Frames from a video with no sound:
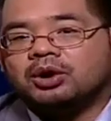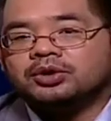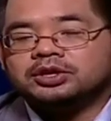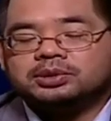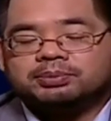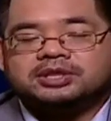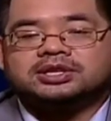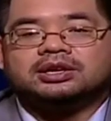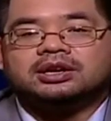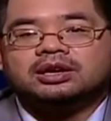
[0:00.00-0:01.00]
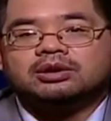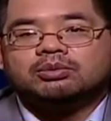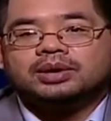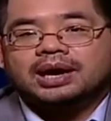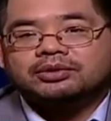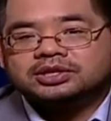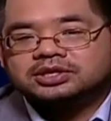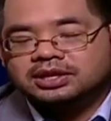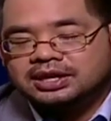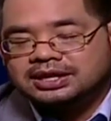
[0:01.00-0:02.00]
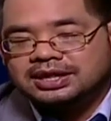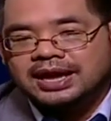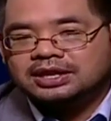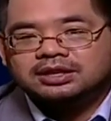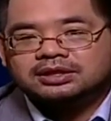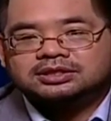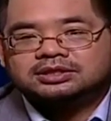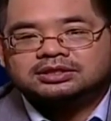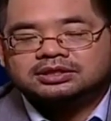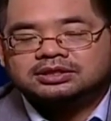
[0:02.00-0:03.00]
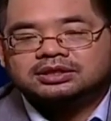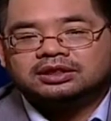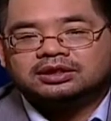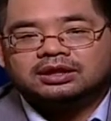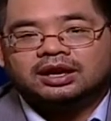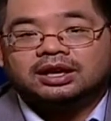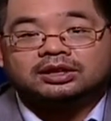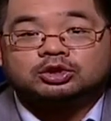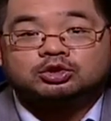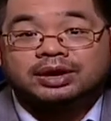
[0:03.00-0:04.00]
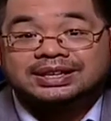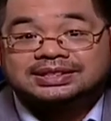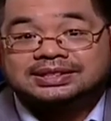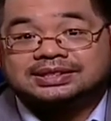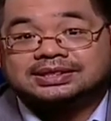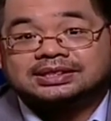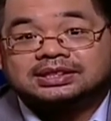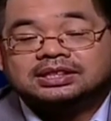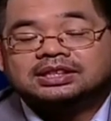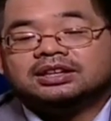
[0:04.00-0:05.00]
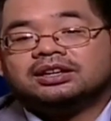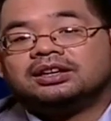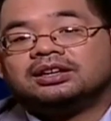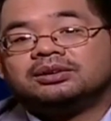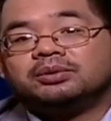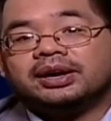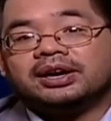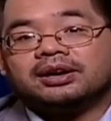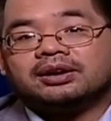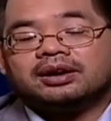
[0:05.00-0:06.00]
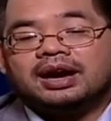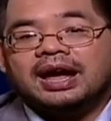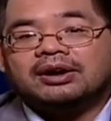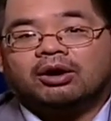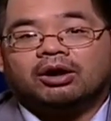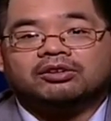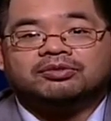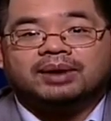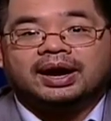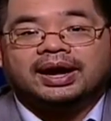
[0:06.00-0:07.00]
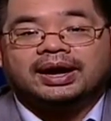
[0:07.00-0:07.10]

thrown into prison, when I was in that crisis where I had all of